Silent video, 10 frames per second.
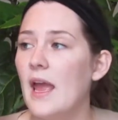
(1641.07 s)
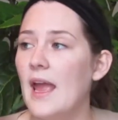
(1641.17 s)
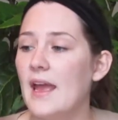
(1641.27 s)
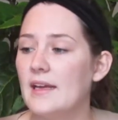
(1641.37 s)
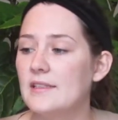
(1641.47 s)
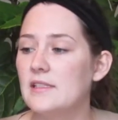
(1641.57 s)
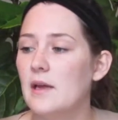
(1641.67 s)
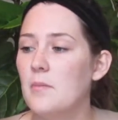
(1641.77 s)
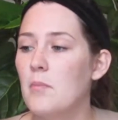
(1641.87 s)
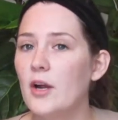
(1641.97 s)
And
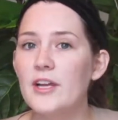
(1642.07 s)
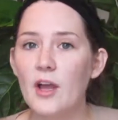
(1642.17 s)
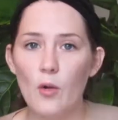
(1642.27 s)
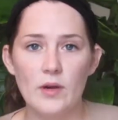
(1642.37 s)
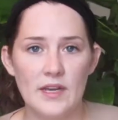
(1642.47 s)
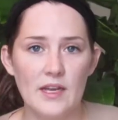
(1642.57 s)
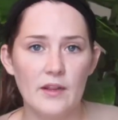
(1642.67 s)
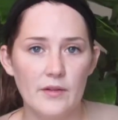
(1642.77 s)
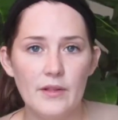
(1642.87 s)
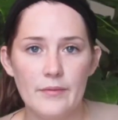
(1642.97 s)
Mark and Courtney
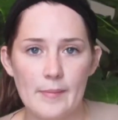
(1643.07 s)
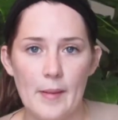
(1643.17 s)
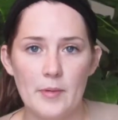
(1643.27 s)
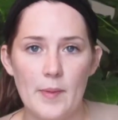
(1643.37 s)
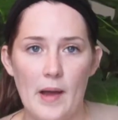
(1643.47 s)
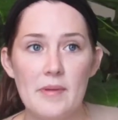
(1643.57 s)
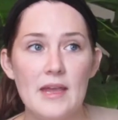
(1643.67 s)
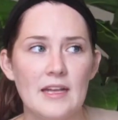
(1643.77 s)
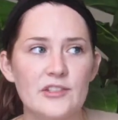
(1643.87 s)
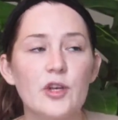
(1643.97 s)
clearly remember
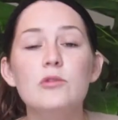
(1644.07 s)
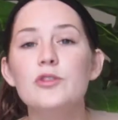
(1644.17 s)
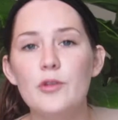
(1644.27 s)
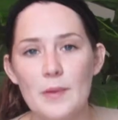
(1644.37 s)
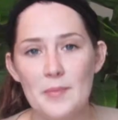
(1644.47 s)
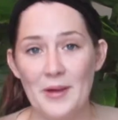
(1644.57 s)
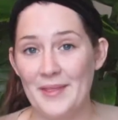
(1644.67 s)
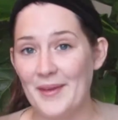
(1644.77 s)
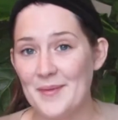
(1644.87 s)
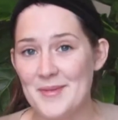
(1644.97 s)
Bobby, and so do the people
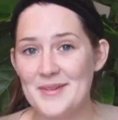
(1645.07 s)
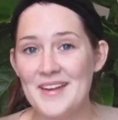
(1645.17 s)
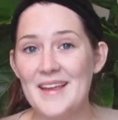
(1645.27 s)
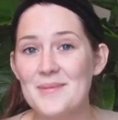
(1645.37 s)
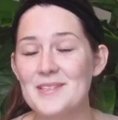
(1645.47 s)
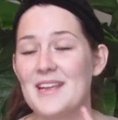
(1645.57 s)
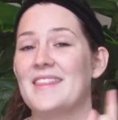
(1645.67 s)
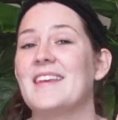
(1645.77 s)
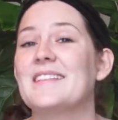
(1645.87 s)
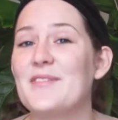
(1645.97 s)
in the community, which I
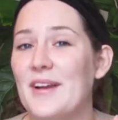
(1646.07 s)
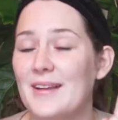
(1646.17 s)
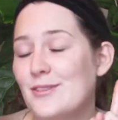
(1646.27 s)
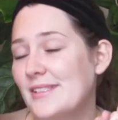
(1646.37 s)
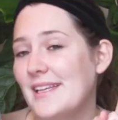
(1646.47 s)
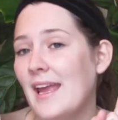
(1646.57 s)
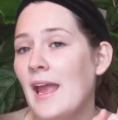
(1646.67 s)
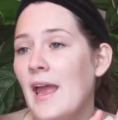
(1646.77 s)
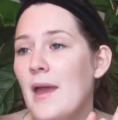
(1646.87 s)
think is very interesting,